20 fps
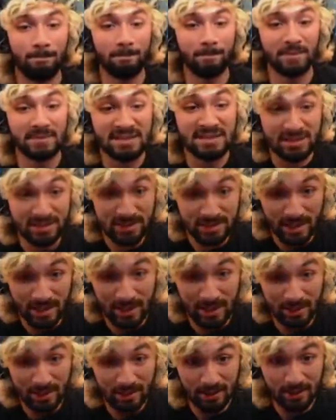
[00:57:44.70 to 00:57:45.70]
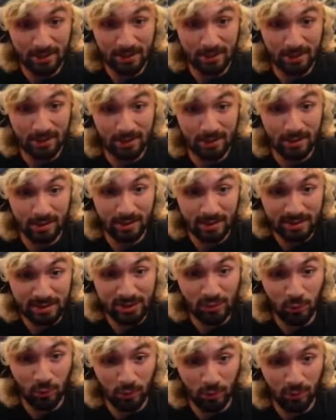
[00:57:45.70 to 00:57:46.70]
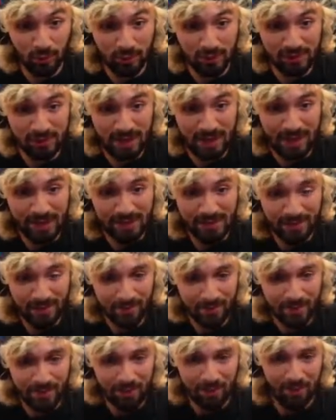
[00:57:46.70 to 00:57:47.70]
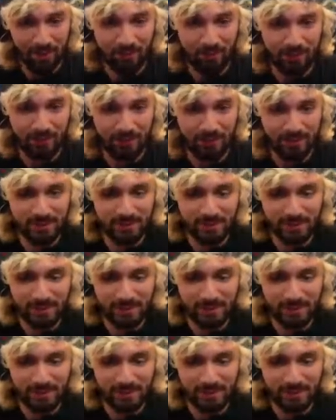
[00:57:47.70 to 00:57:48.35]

sick. This swirl is I need to grade both of these right